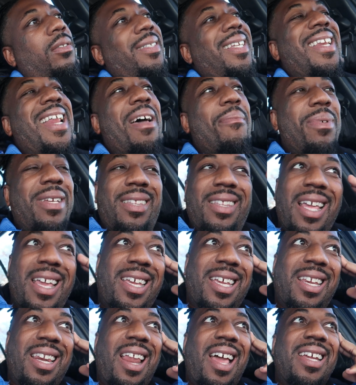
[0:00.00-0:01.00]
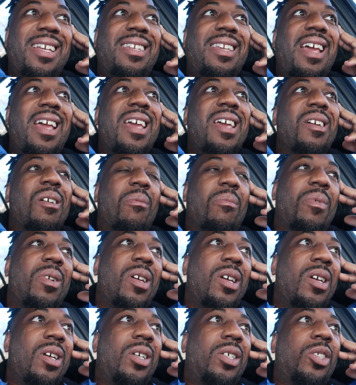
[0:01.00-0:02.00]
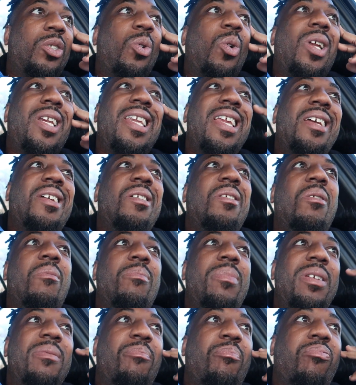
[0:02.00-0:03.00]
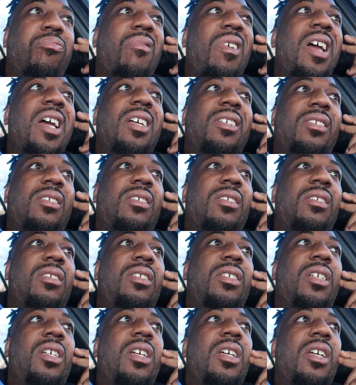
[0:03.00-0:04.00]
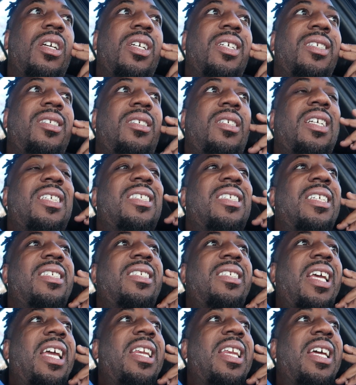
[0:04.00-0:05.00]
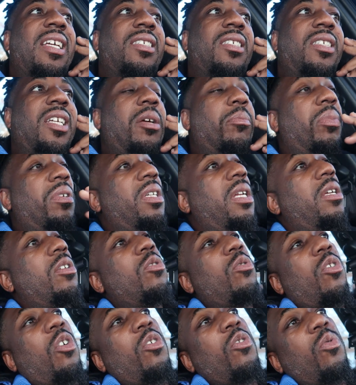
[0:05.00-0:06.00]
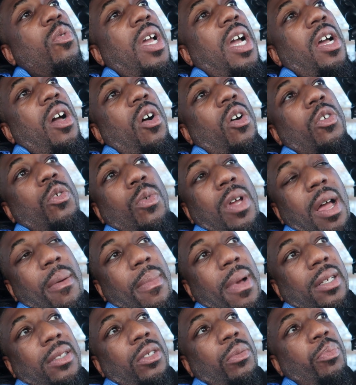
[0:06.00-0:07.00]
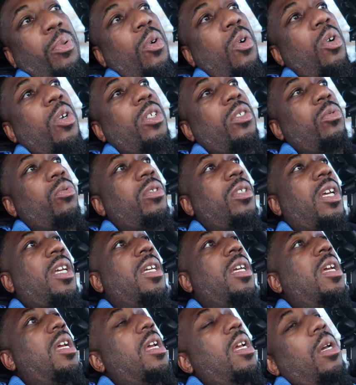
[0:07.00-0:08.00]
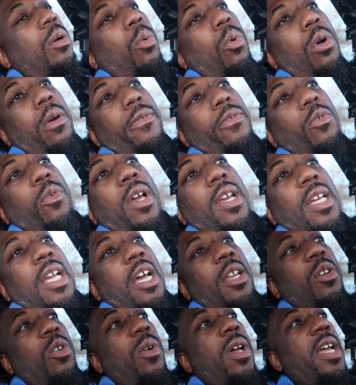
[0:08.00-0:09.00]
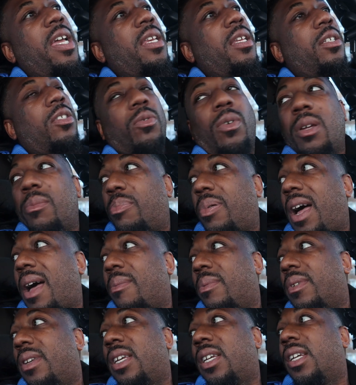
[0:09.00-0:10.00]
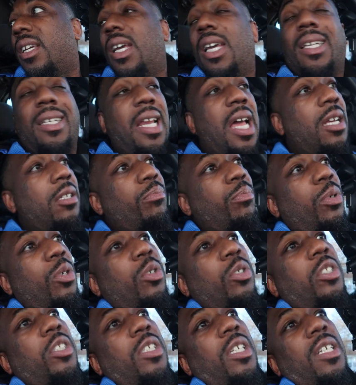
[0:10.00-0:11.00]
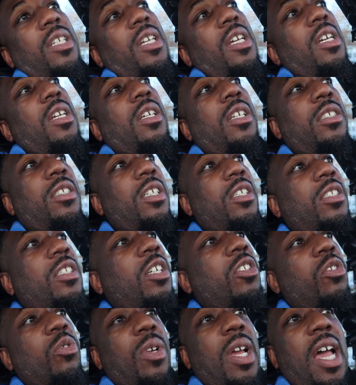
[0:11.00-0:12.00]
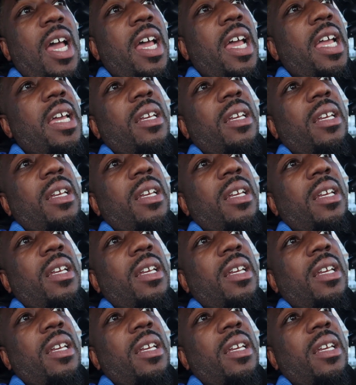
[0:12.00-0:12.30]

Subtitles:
Then I be thinking like, damn. So a nigga would be pressed just to say that shit. But then, you know, you got my supporters who say, well, if you ain't got no haters, you ain't popping, nigga. That's bullshit. But just because you got